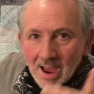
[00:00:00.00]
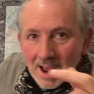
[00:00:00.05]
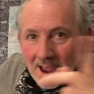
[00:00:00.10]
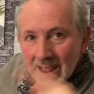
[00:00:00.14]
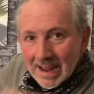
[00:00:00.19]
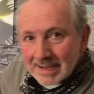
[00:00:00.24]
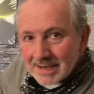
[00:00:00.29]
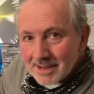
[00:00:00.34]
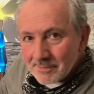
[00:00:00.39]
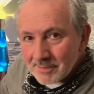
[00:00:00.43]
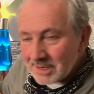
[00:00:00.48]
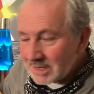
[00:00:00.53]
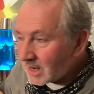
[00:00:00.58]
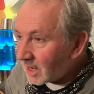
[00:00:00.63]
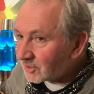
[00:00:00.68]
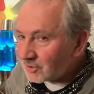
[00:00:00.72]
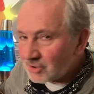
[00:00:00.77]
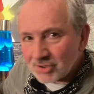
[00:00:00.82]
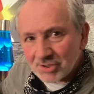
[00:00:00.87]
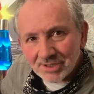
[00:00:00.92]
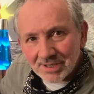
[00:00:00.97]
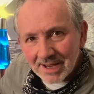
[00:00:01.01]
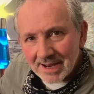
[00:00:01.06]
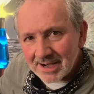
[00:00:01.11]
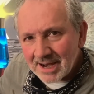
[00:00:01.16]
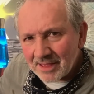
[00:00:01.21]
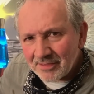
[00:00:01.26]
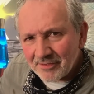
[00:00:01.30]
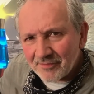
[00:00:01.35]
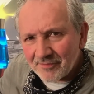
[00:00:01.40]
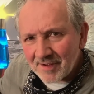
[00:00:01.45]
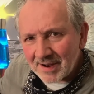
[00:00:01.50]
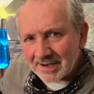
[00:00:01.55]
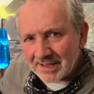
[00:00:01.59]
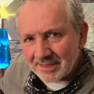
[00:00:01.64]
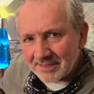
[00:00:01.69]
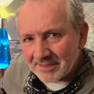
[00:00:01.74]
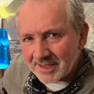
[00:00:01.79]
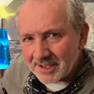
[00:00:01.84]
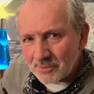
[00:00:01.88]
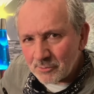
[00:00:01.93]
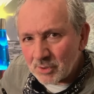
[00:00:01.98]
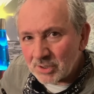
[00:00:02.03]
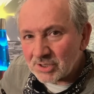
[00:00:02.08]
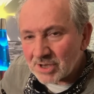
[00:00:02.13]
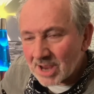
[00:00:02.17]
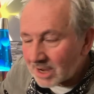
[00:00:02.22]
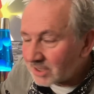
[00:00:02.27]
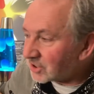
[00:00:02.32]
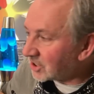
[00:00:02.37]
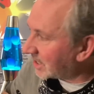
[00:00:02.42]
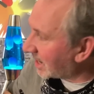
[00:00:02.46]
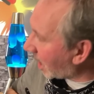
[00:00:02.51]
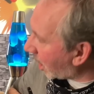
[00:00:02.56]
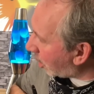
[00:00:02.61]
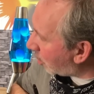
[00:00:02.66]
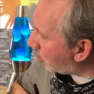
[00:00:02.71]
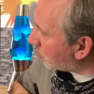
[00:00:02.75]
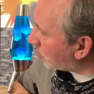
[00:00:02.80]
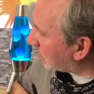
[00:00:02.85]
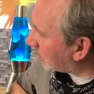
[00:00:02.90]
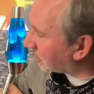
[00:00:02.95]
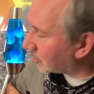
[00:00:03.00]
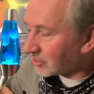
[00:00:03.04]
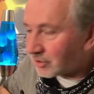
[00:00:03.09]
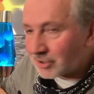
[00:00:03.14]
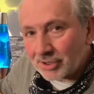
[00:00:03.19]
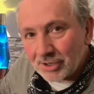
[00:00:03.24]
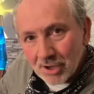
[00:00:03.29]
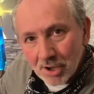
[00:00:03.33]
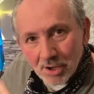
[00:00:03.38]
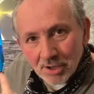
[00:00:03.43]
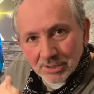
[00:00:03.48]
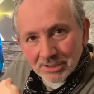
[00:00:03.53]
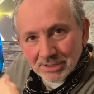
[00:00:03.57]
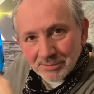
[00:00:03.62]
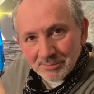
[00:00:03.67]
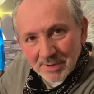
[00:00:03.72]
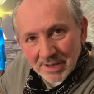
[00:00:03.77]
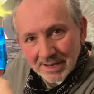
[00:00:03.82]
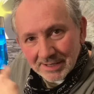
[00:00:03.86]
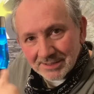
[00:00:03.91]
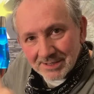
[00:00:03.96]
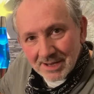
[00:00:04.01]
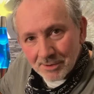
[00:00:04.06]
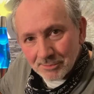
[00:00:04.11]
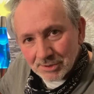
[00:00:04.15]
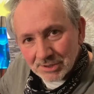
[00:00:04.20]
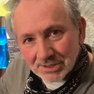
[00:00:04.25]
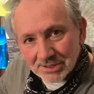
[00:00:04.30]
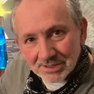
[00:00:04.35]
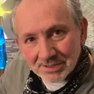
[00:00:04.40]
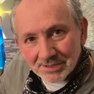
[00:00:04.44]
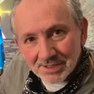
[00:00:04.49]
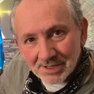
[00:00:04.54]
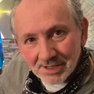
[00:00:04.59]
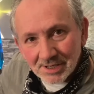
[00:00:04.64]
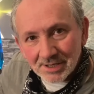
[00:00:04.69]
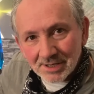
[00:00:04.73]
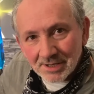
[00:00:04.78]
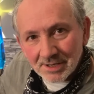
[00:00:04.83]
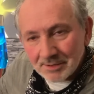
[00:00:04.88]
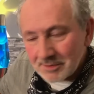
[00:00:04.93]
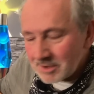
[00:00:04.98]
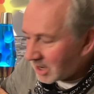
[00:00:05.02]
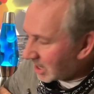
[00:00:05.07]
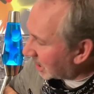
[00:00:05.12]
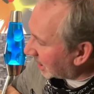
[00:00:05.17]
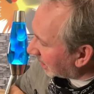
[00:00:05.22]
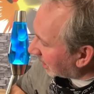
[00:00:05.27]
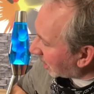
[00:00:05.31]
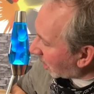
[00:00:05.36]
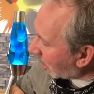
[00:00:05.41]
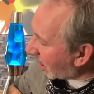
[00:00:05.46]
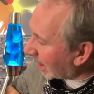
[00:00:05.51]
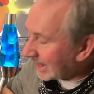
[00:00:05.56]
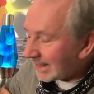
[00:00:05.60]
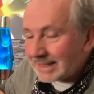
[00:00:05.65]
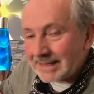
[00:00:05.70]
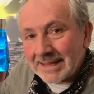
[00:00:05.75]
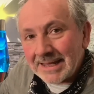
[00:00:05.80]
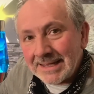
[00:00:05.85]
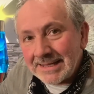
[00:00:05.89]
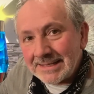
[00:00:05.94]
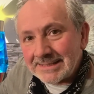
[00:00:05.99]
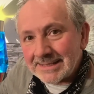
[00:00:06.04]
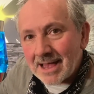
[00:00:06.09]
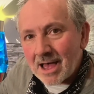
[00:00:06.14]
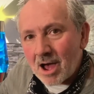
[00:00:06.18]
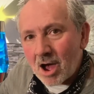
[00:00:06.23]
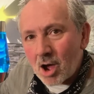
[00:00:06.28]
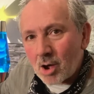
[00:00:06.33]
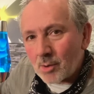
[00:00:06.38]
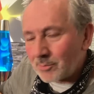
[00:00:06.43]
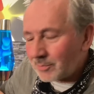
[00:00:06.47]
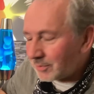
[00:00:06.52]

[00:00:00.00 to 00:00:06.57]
And then I just say another funny thing, which actually only just occurred to me as I was lining these up,